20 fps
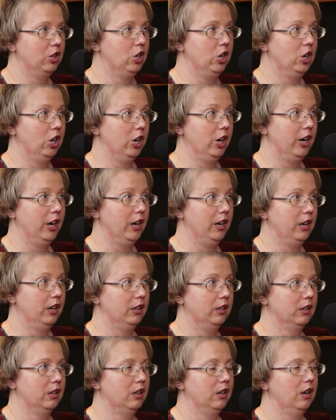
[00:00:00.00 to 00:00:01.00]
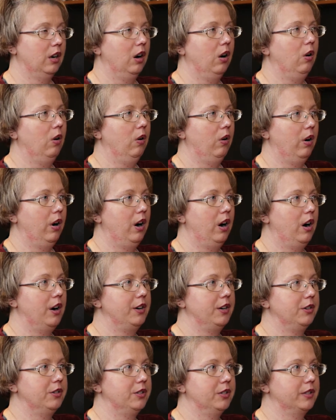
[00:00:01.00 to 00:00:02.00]
good, or are
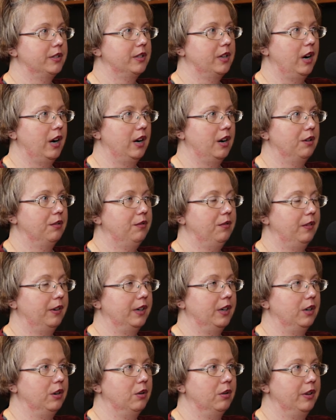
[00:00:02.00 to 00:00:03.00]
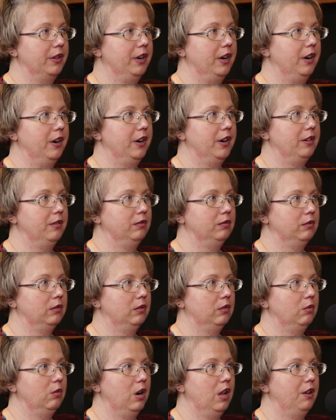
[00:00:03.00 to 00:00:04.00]
you just kind of, I'm going to go in there and,
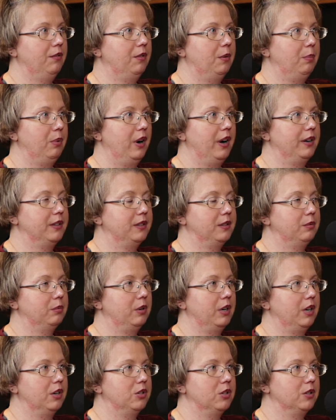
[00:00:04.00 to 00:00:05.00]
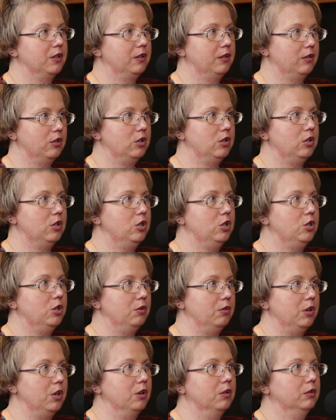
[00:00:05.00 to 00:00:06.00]
well, if it breaks, we can just
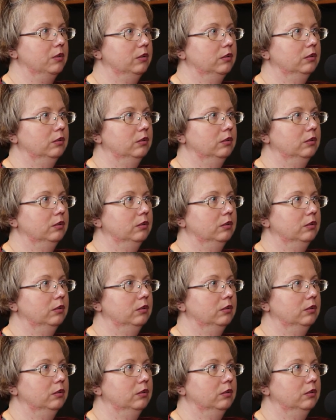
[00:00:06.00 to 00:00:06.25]
do new.